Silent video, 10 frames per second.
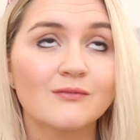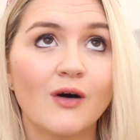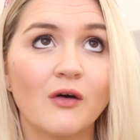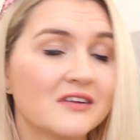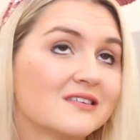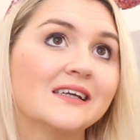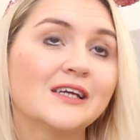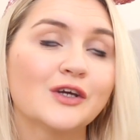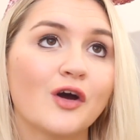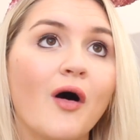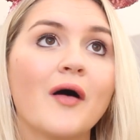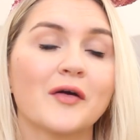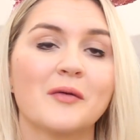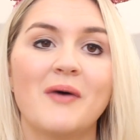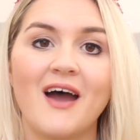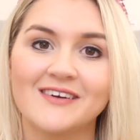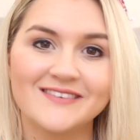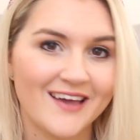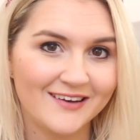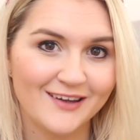honestly can't compare
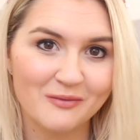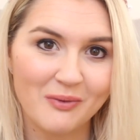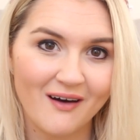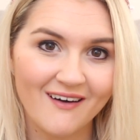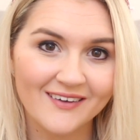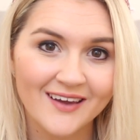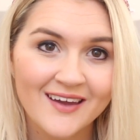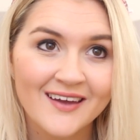it to any other park.